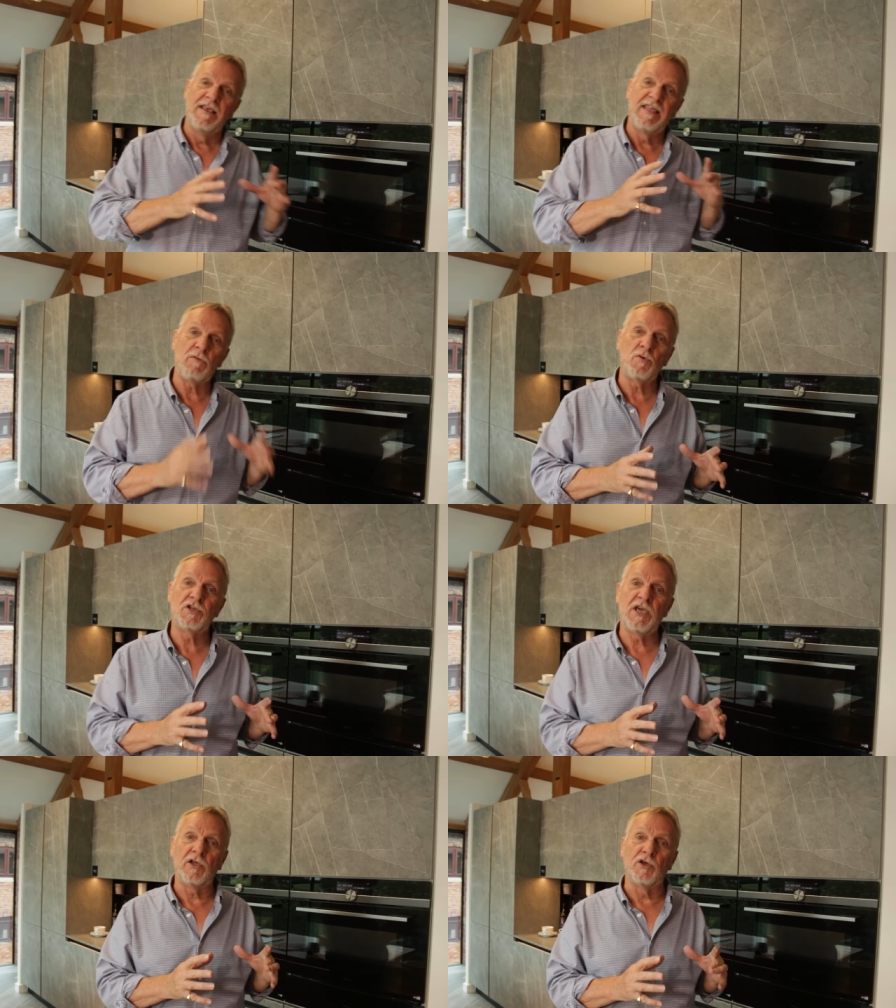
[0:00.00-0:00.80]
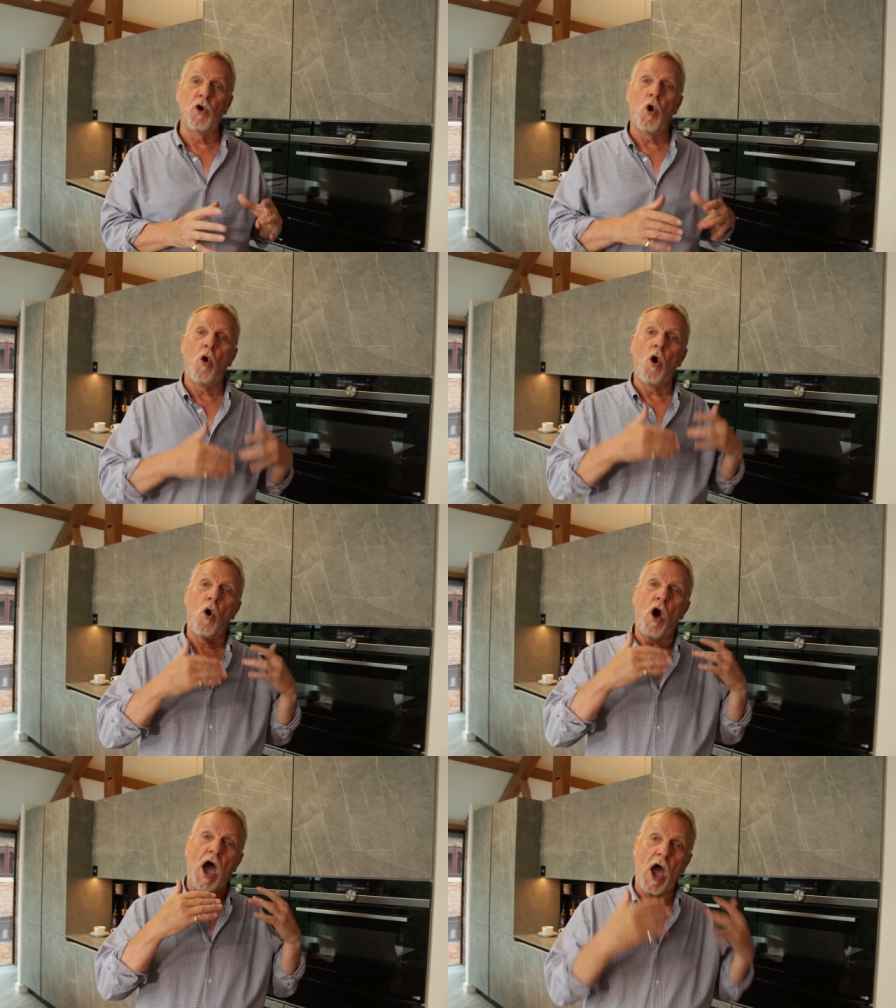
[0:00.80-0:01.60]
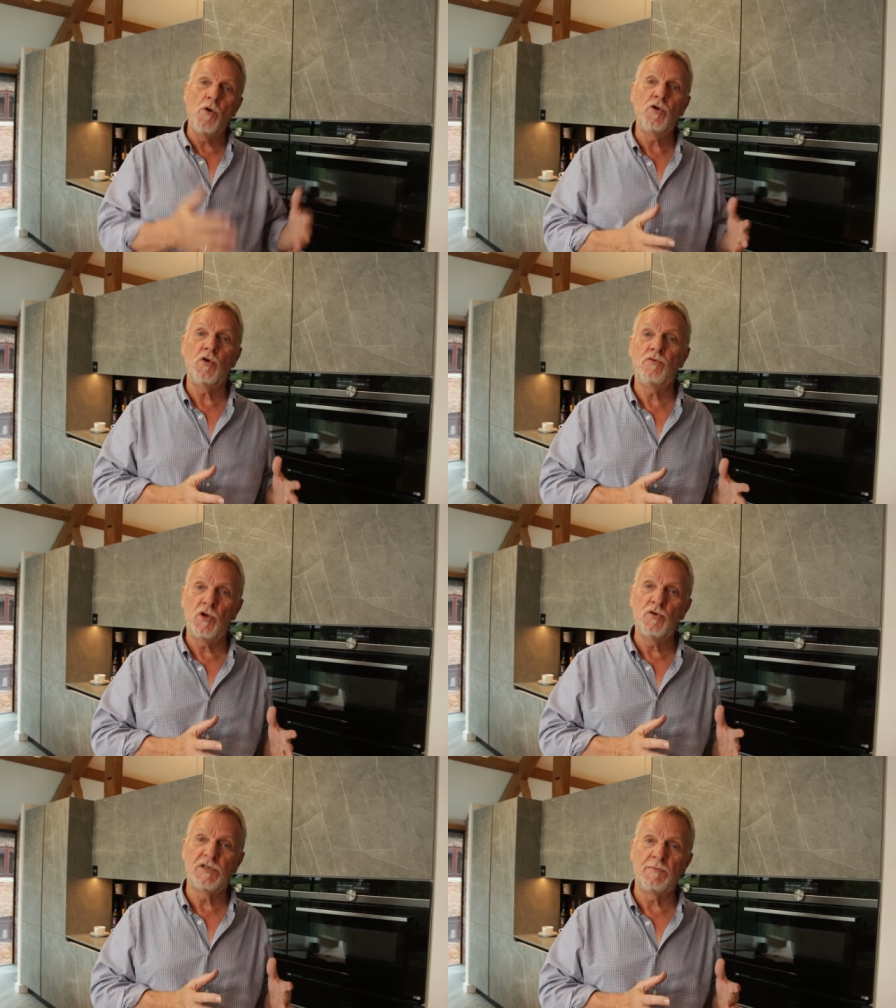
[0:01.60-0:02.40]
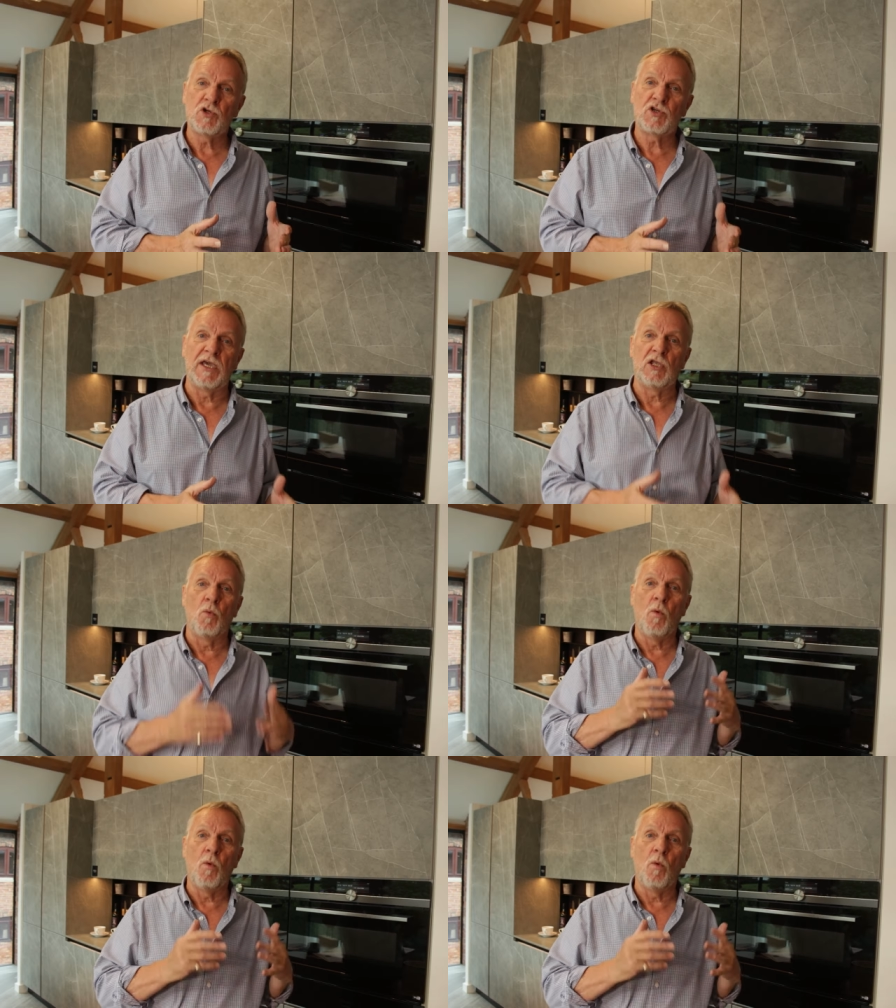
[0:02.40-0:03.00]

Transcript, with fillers: that will tell you how you use the machine,